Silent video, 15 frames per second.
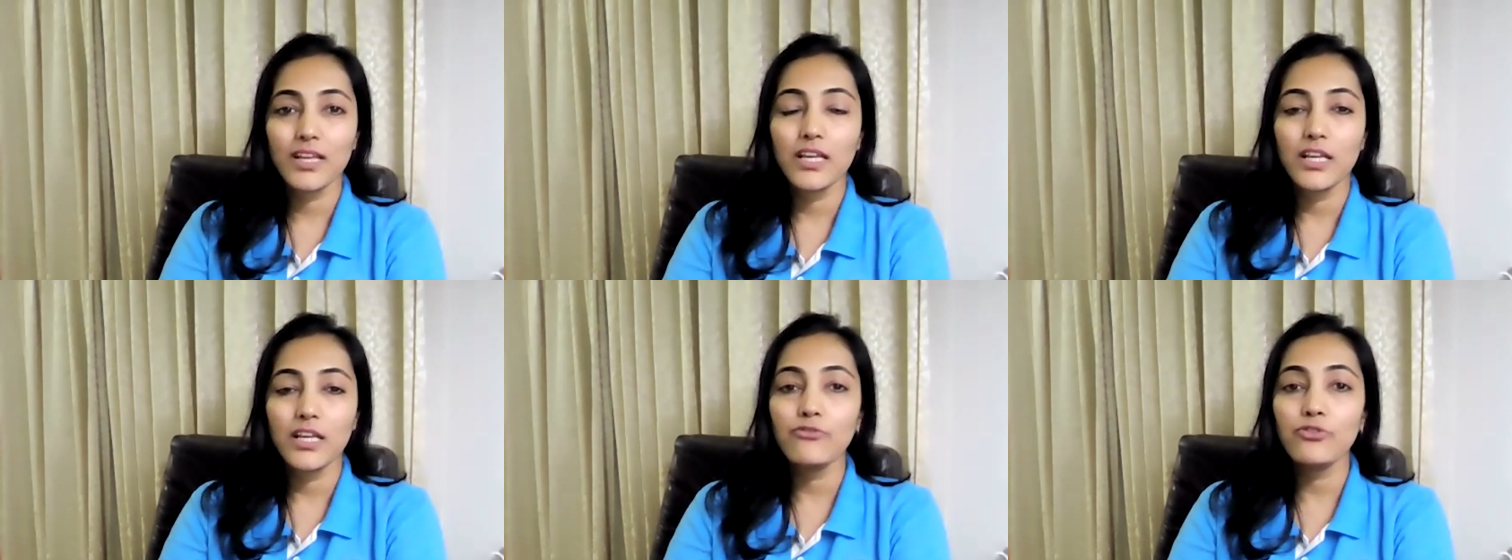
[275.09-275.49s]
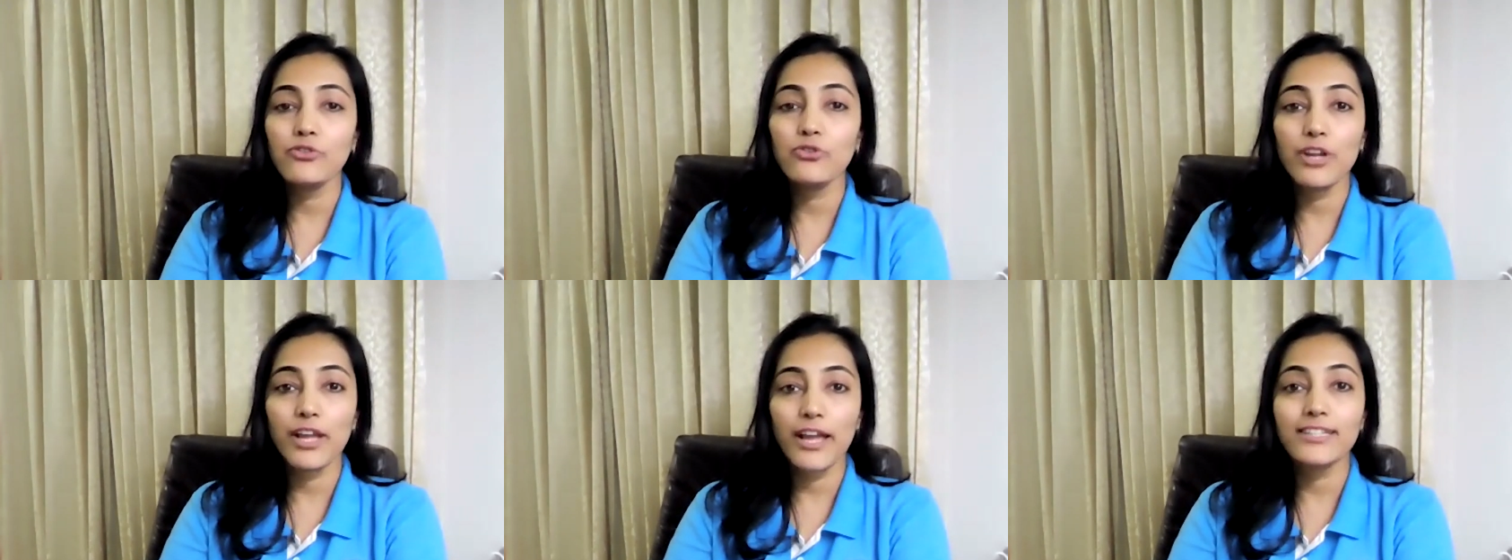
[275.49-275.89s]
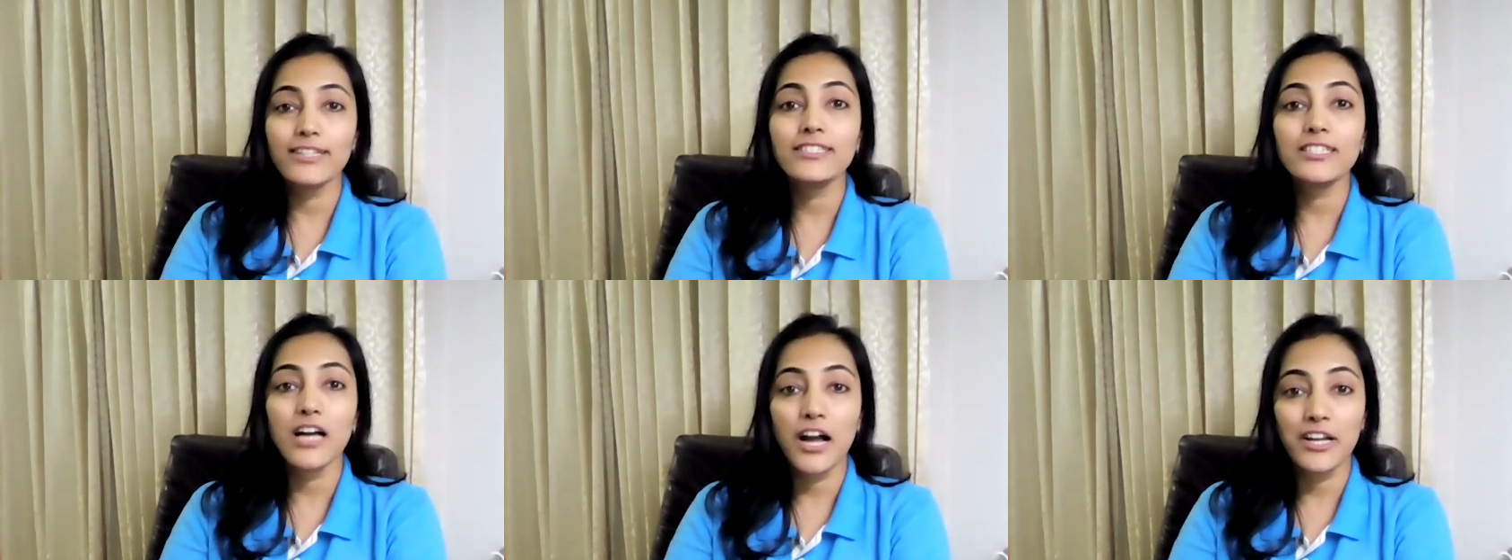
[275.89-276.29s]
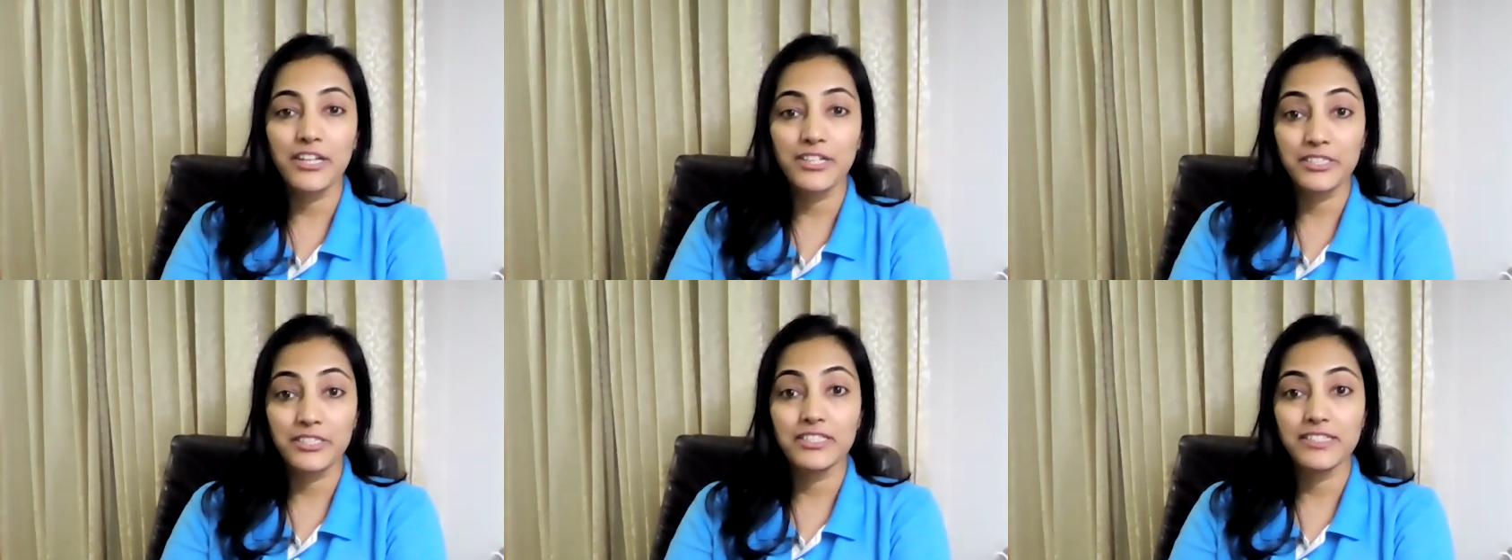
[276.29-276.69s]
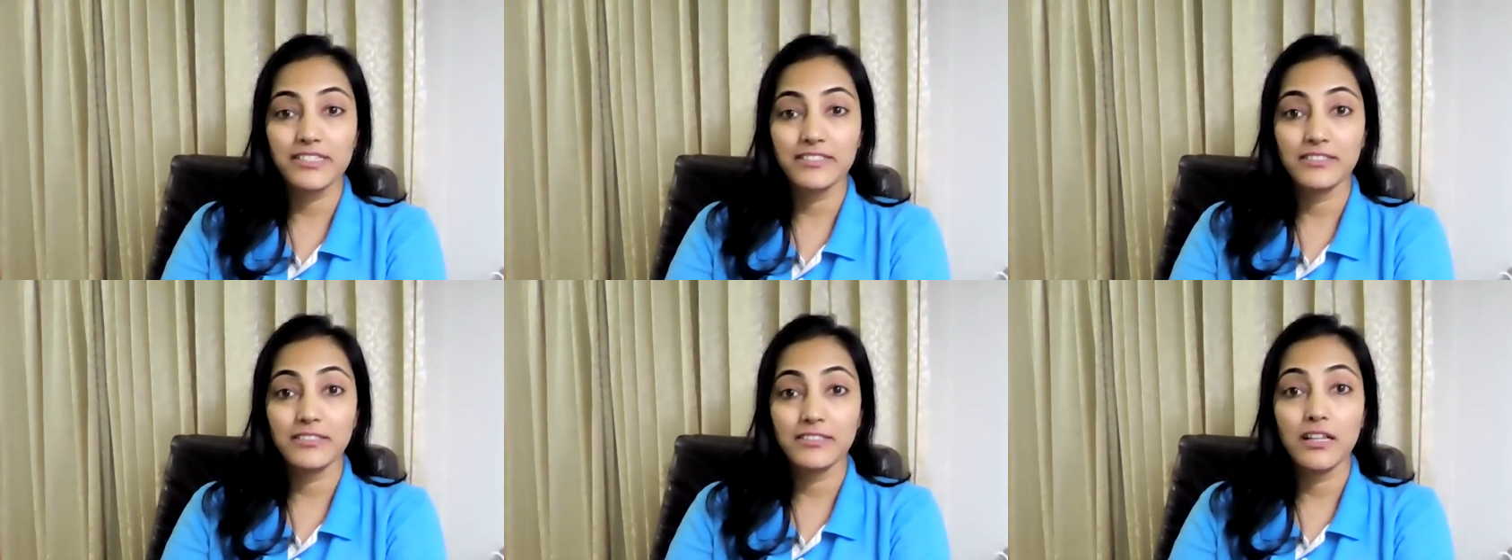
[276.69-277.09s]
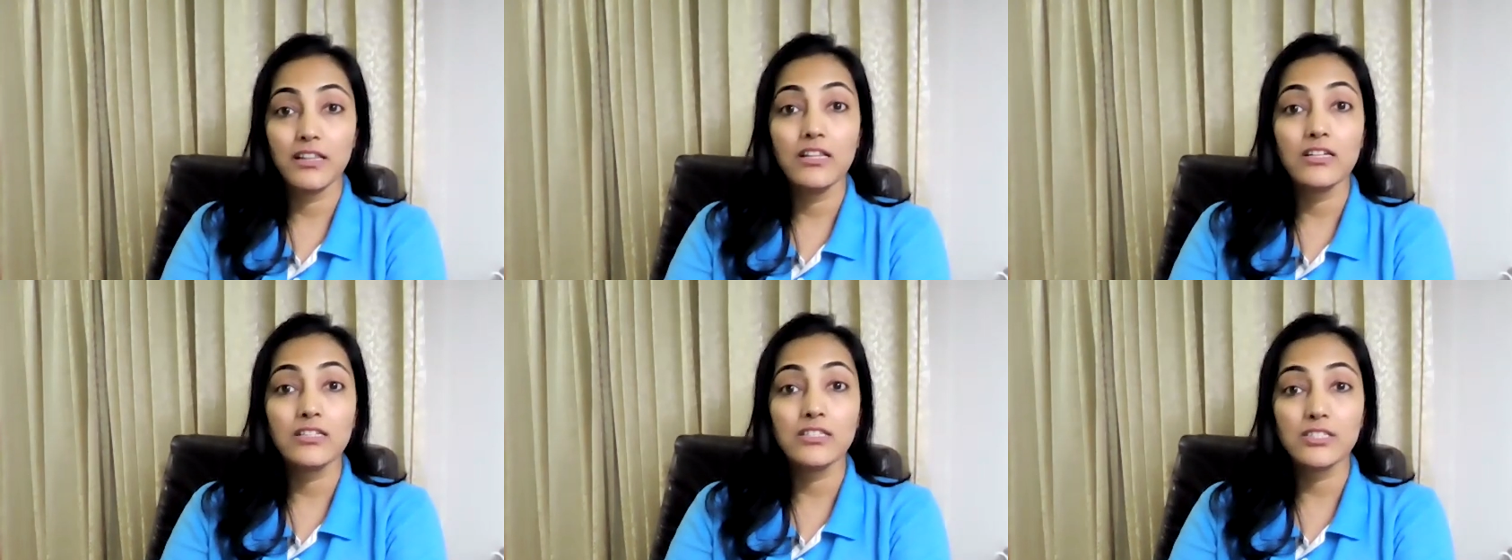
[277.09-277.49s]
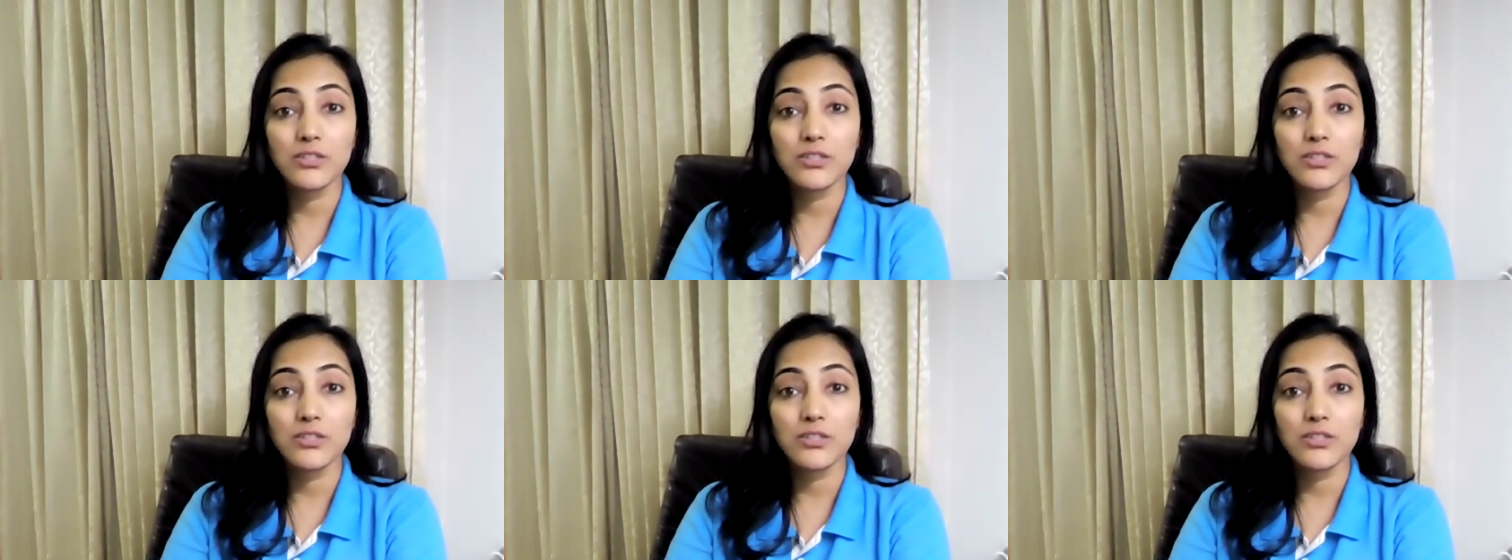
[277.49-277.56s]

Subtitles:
If you get tired, learn